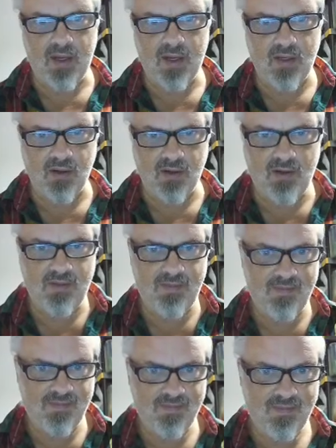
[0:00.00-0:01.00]
So
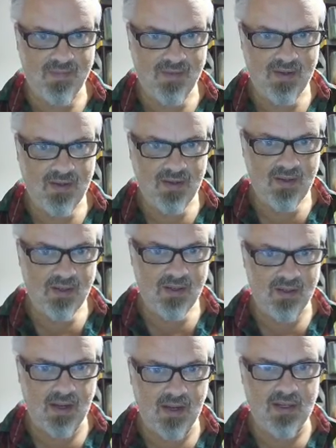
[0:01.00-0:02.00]

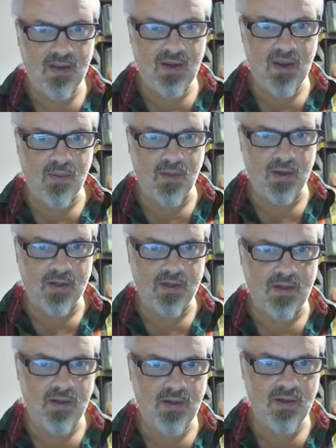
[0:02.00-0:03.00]
that's how that
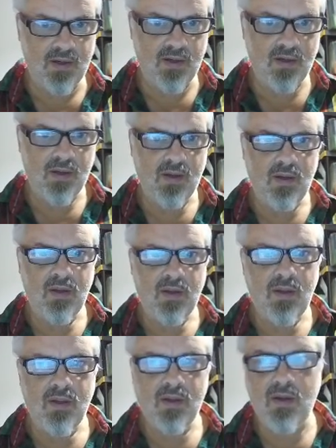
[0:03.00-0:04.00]
works.
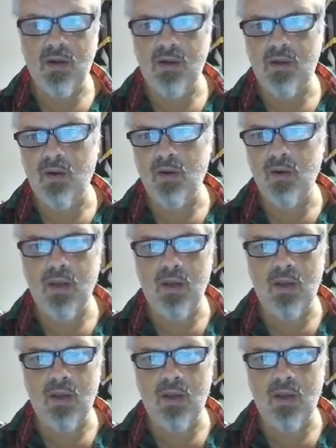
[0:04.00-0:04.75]
So I could go to like